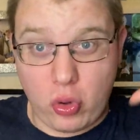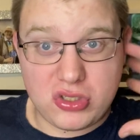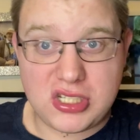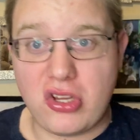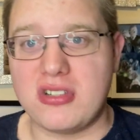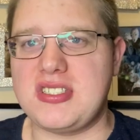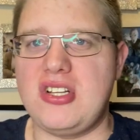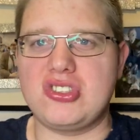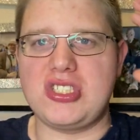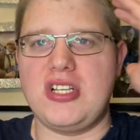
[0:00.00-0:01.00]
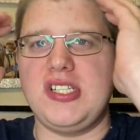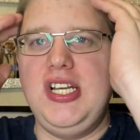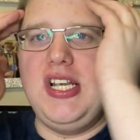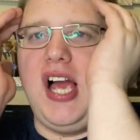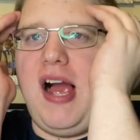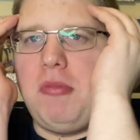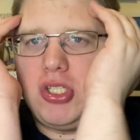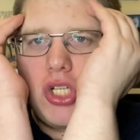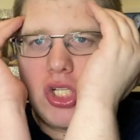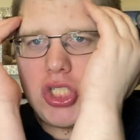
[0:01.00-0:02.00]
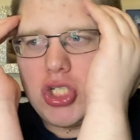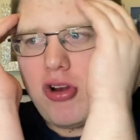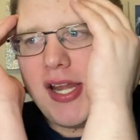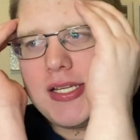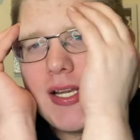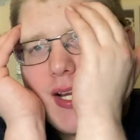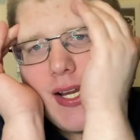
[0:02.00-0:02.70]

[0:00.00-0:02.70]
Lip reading: to the Doctor, and the Doctor goes, "I must concentrate."